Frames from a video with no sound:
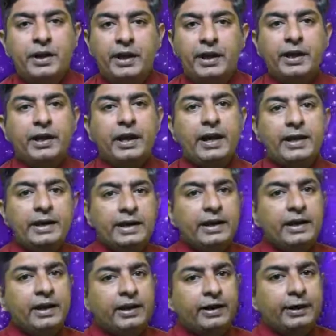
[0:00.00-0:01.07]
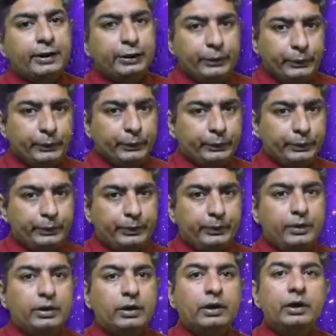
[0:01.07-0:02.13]
In 1982,
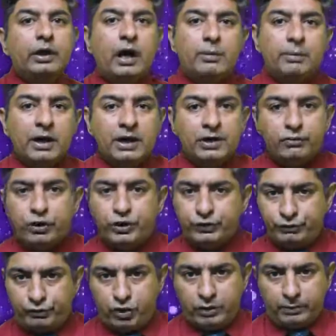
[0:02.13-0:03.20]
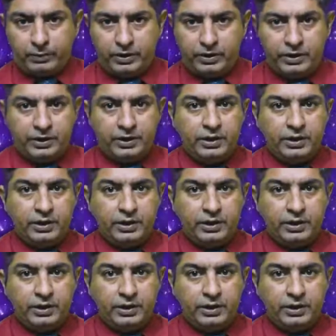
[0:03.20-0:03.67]
NABARD was formed.